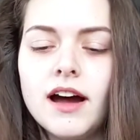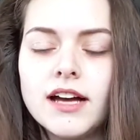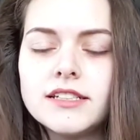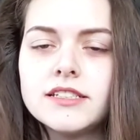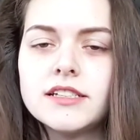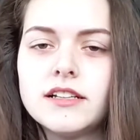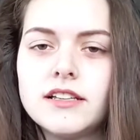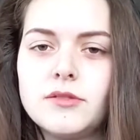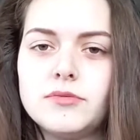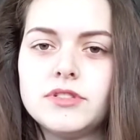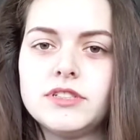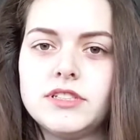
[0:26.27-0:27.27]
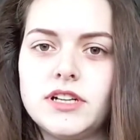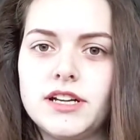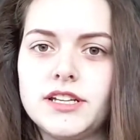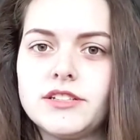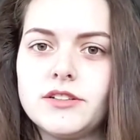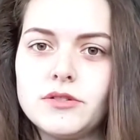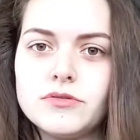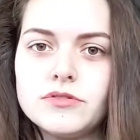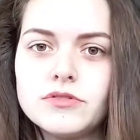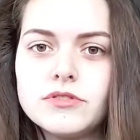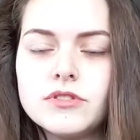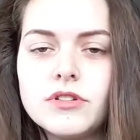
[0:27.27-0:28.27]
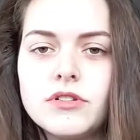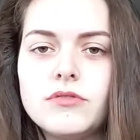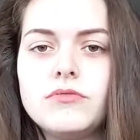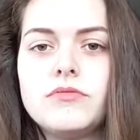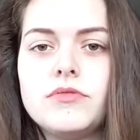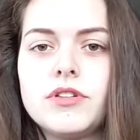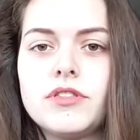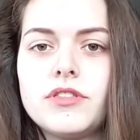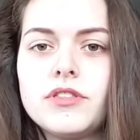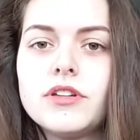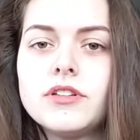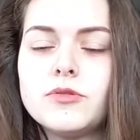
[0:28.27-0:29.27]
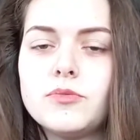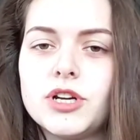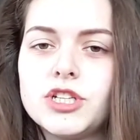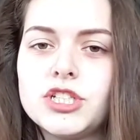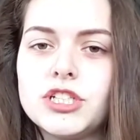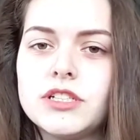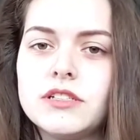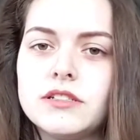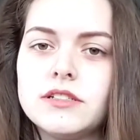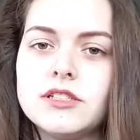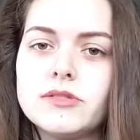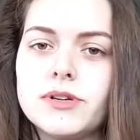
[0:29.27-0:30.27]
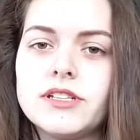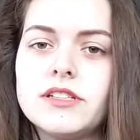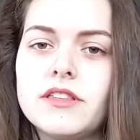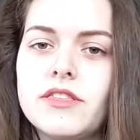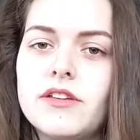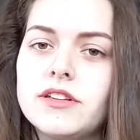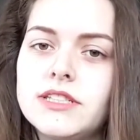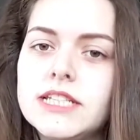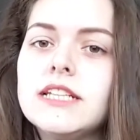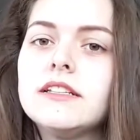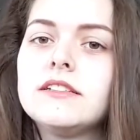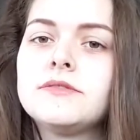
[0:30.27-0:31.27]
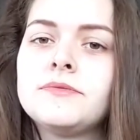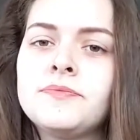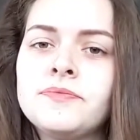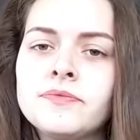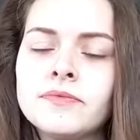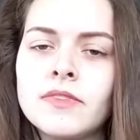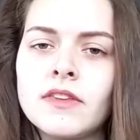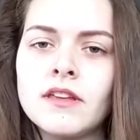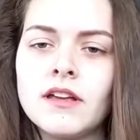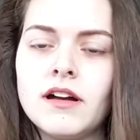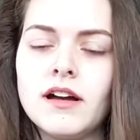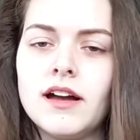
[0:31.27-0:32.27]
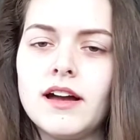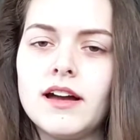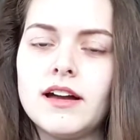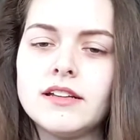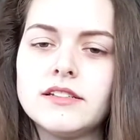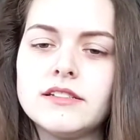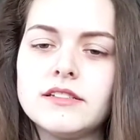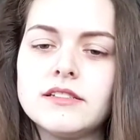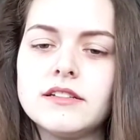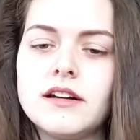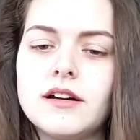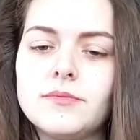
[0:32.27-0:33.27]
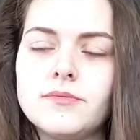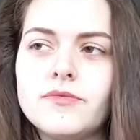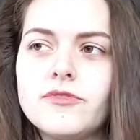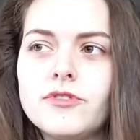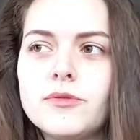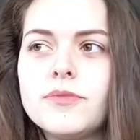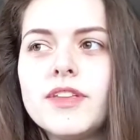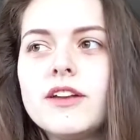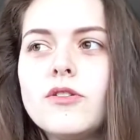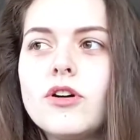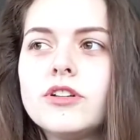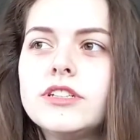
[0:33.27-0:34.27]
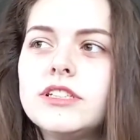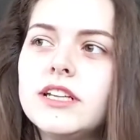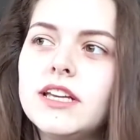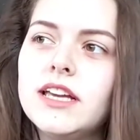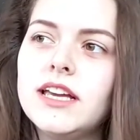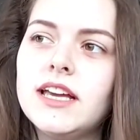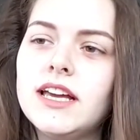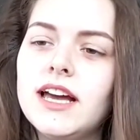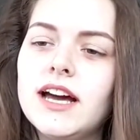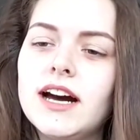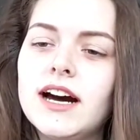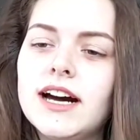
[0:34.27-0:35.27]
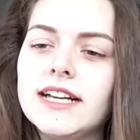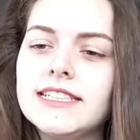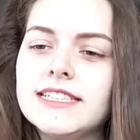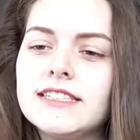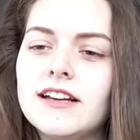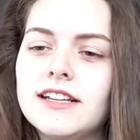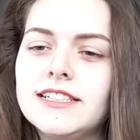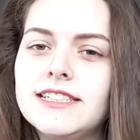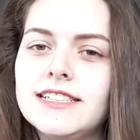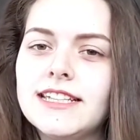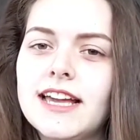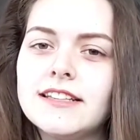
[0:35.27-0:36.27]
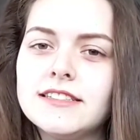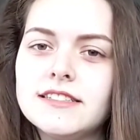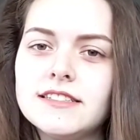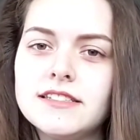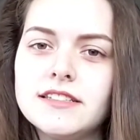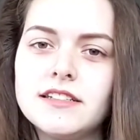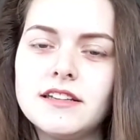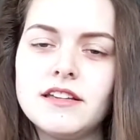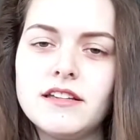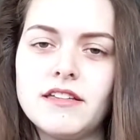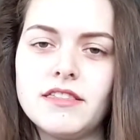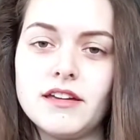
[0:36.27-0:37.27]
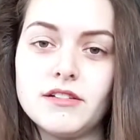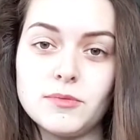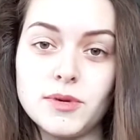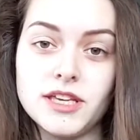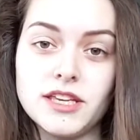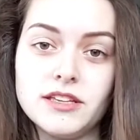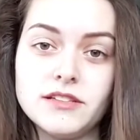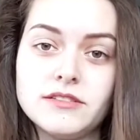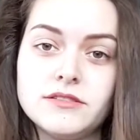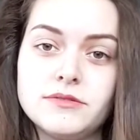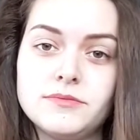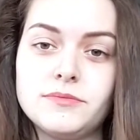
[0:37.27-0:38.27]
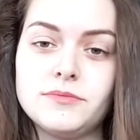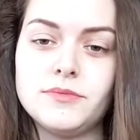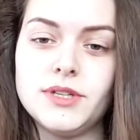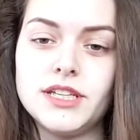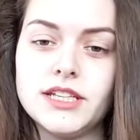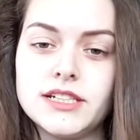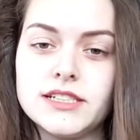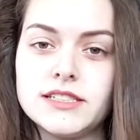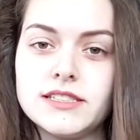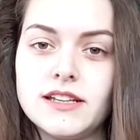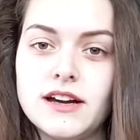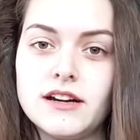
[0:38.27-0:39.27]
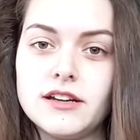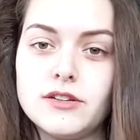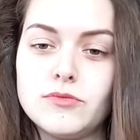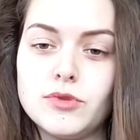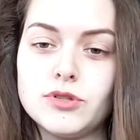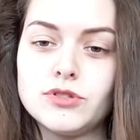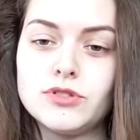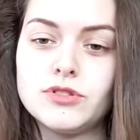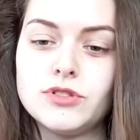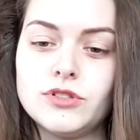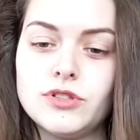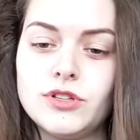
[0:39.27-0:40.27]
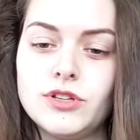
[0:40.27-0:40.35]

until I was diagnosed with depression in 2013. And from then on, I decided against therapy because I was